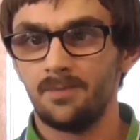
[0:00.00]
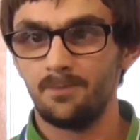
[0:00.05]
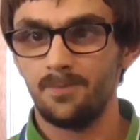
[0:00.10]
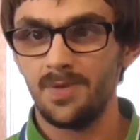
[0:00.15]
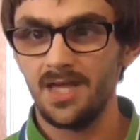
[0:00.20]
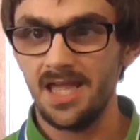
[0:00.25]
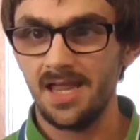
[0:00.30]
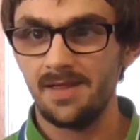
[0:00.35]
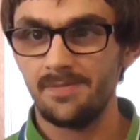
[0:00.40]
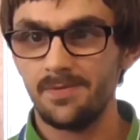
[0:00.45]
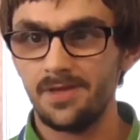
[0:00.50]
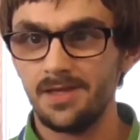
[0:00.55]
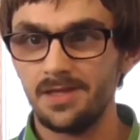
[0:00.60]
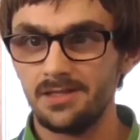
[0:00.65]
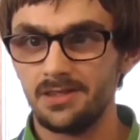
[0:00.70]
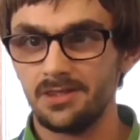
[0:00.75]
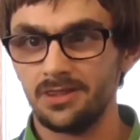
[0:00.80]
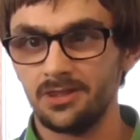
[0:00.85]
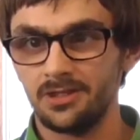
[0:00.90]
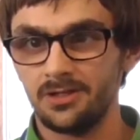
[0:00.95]

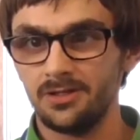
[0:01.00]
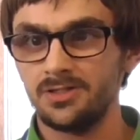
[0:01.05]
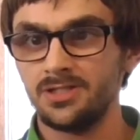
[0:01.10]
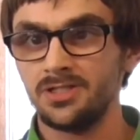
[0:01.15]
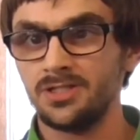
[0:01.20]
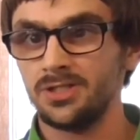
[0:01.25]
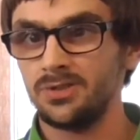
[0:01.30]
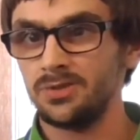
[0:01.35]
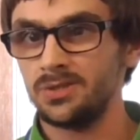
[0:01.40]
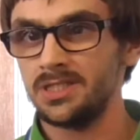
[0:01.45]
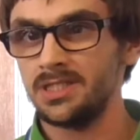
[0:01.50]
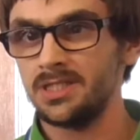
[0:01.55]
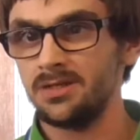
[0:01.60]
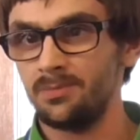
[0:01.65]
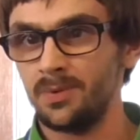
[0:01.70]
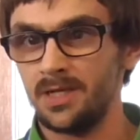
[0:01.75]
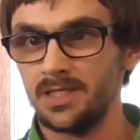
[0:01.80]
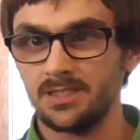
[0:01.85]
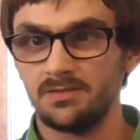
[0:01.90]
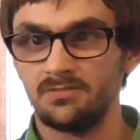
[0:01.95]
Maybe 32
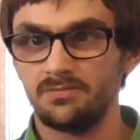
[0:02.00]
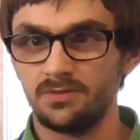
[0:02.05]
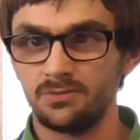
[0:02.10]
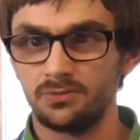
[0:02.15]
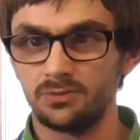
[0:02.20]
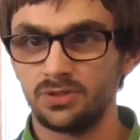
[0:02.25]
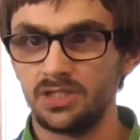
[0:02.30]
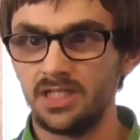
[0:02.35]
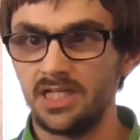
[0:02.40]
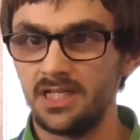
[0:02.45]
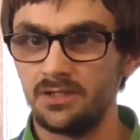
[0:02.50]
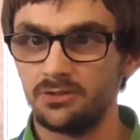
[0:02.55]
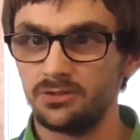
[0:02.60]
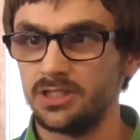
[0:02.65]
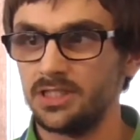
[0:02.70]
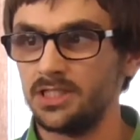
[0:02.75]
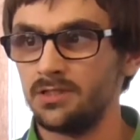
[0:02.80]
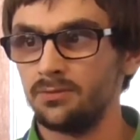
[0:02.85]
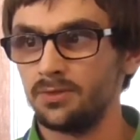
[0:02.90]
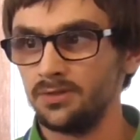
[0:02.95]
gigabytes if you
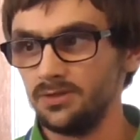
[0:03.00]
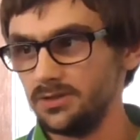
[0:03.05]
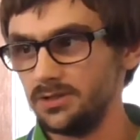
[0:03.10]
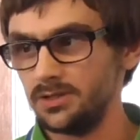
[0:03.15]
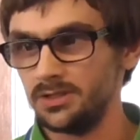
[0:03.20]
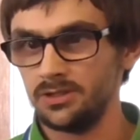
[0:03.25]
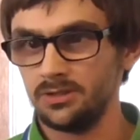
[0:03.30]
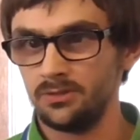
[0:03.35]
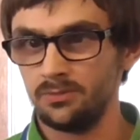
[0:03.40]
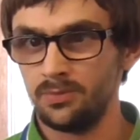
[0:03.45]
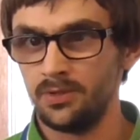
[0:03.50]
really want to,